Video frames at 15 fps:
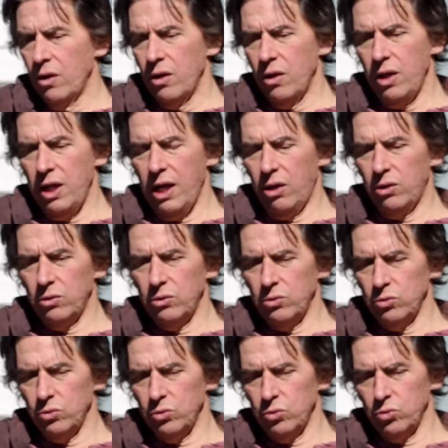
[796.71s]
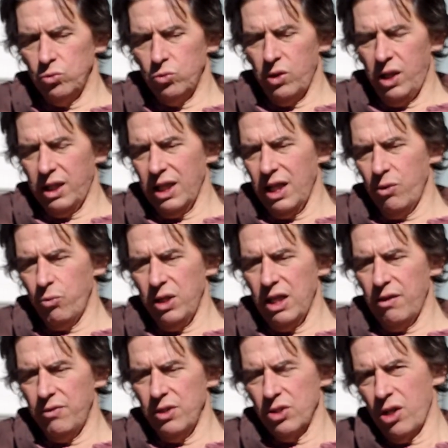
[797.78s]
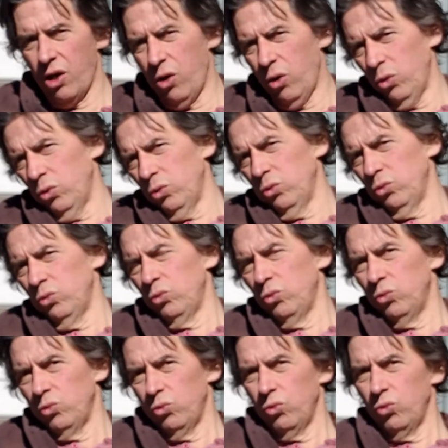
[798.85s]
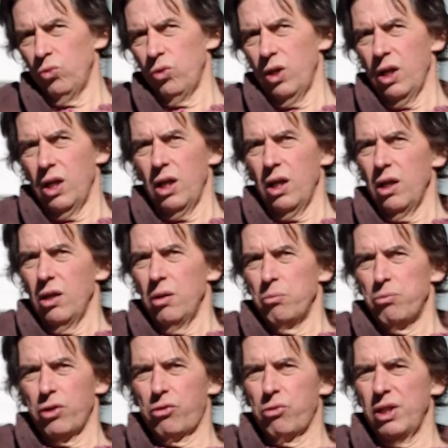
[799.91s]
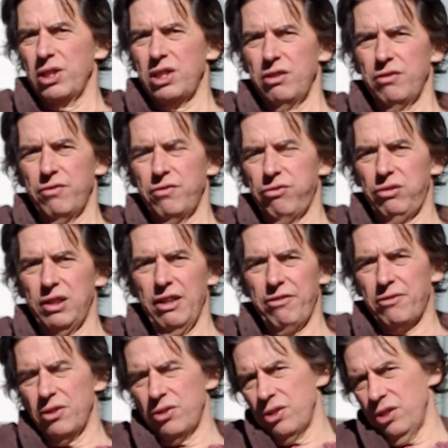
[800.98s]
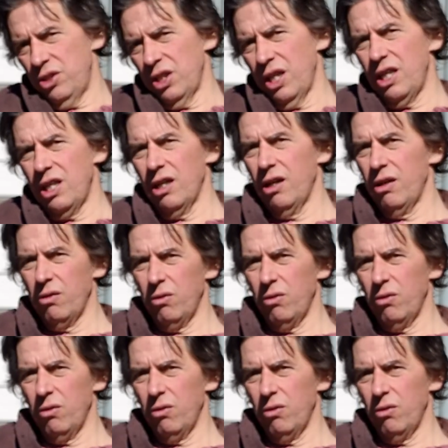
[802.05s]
Now, again, we have this whole progressive leftist agenda